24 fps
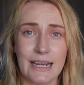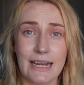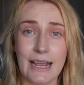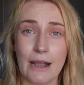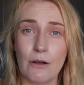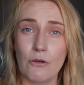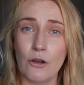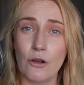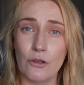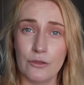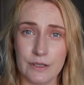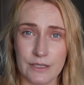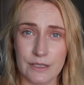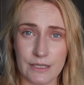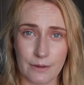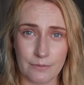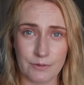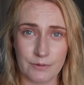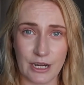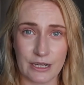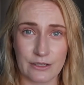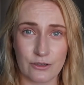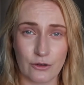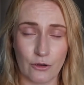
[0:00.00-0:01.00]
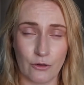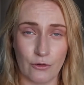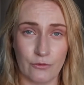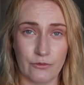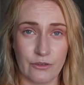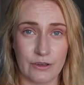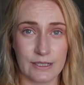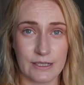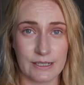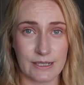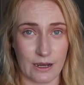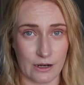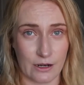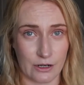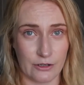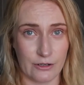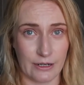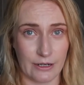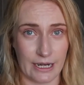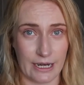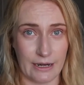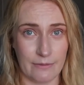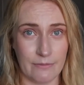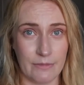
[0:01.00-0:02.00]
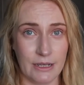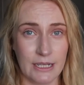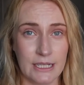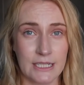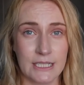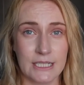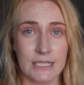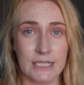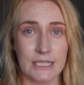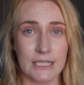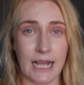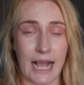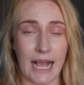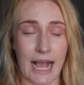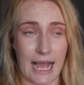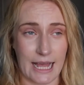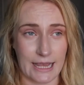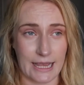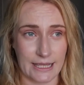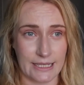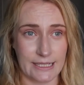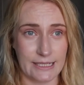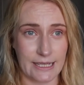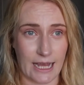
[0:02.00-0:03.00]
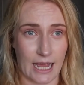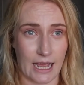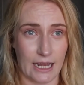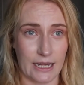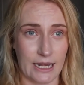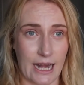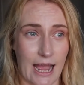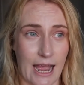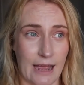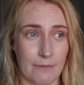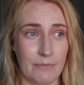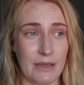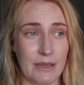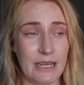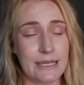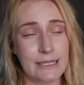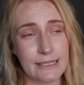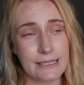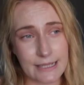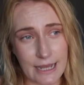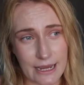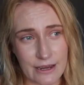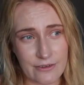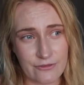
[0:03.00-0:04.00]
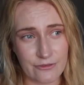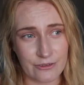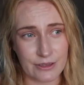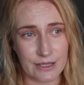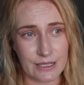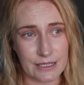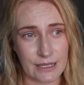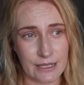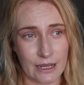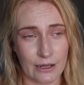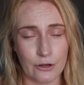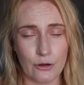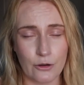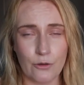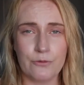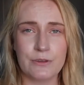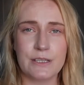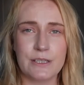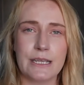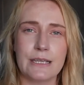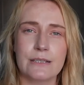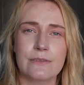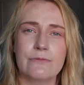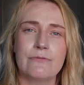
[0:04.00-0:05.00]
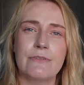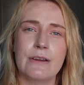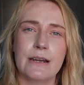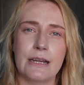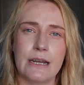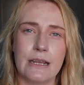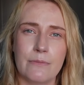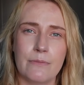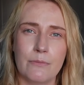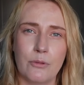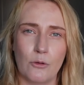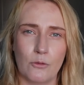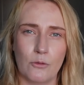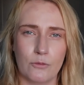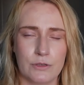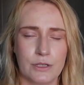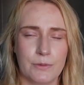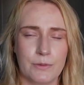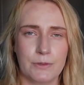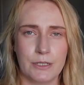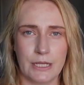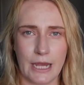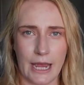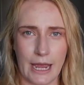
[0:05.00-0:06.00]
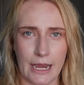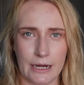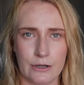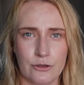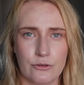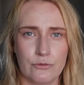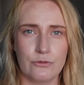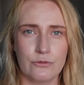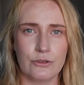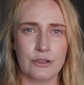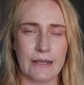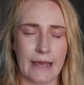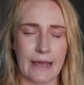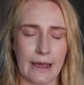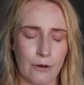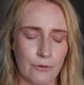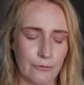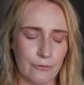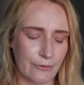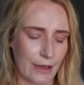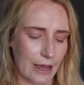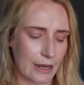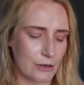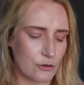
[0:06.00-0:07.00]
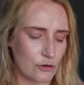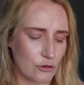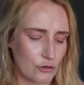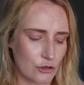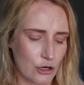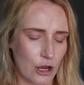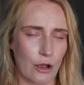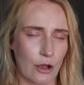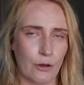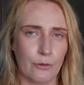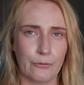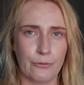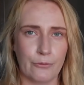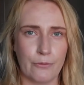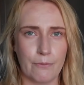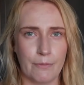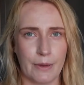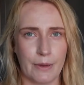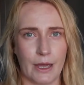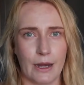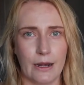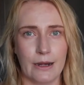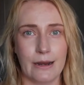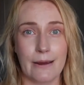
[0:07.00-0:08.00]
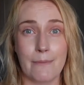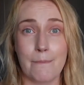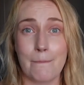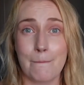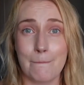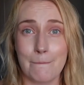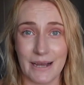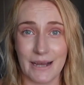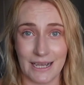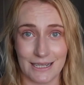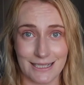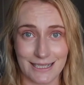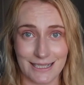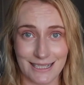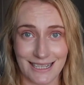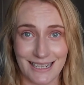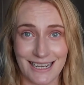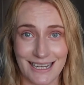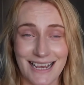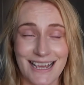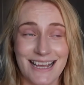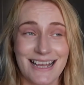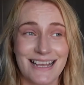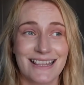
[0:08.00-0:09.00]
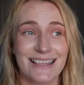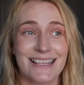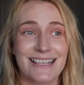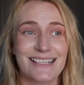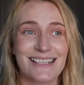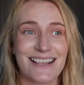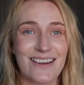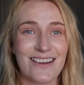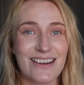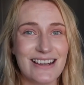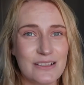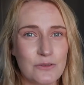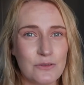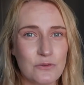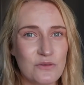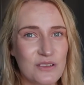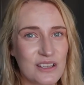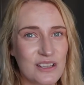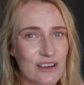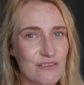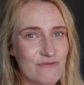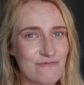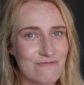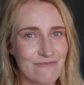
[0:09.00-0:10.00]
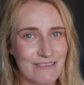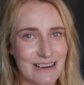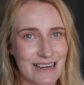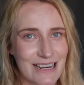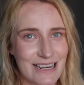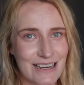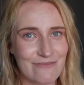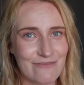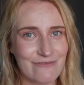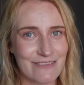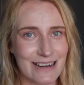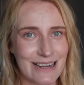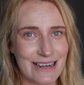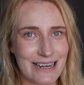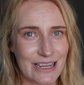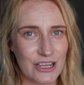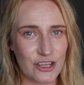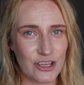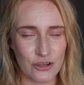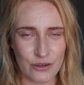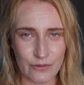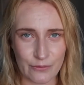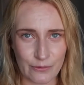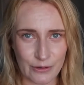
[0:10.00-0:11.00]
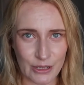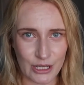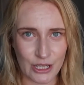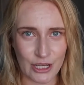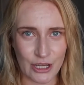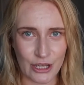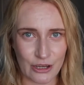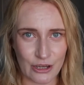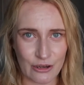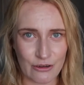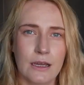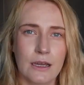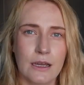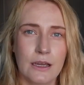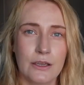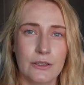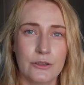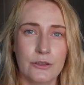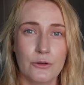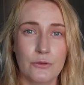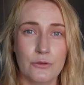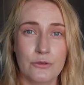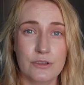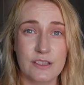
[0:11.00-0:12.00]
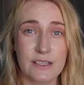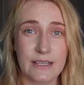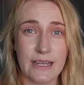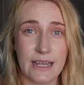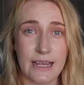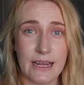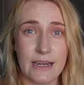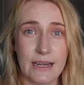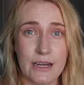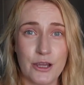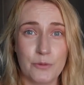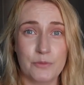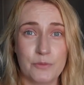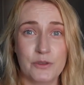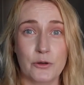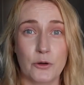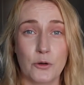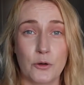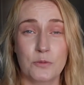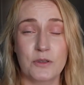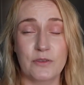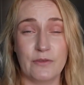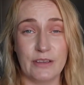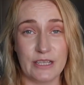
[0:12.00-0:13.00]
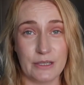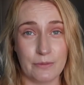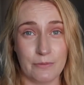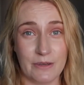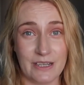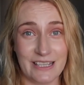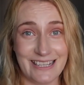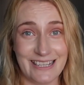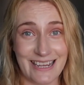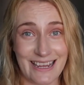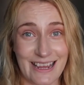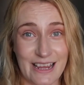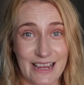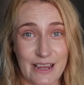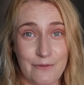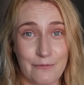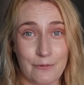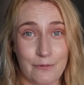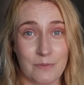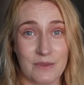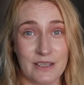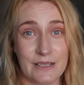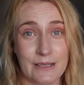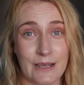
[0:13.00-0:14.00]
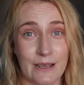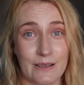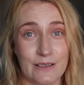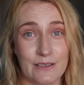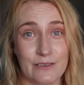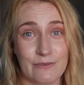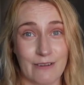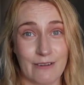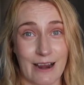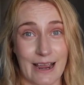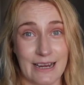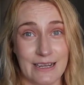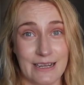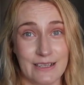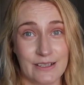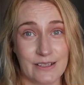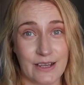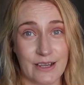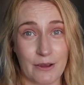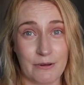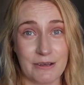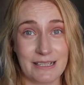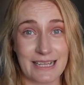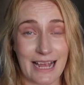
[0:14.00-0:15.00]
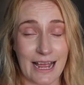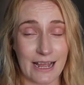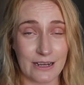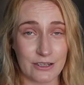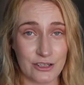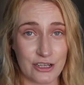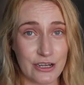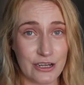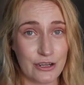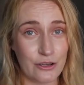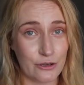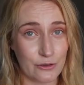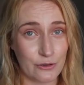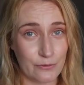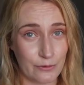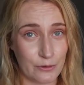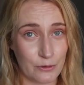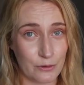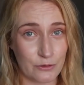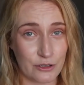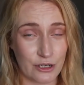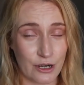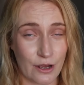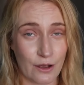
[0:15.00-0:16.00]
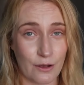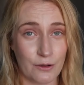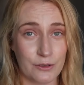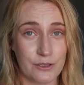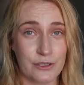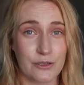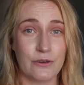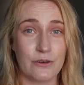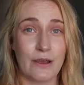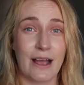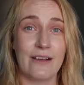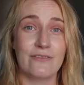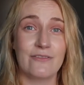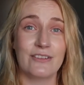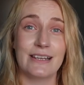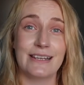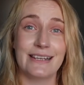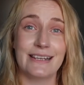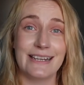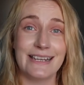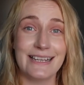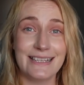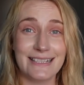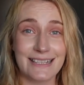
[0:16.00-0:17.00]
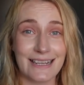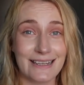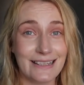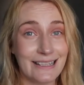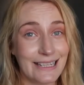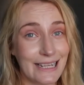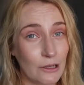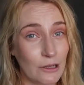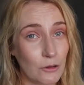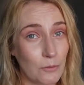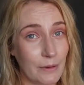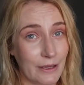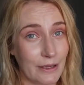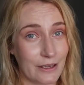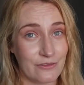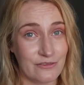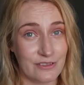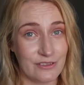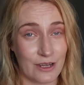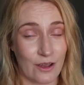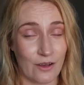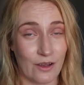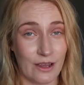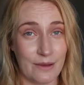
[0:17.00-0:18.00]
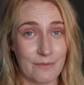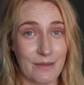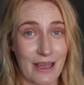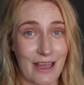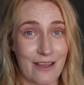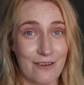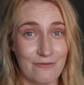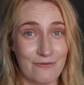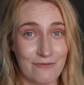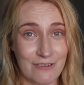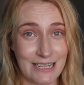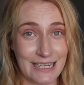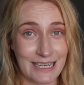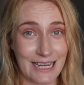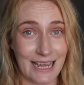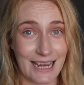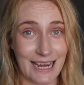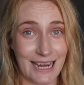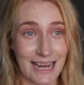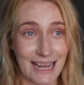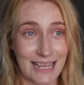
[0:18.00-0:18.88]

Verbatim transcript: Now, on the subject of sun cream, and the sun and being safe in the sun obviously it's really important to protect yourself and your child from burning but the sun is also really really good for you your skin absorbs vitamin D from the sun's rays, so it's actually good for your child to have at least a little bit of time every day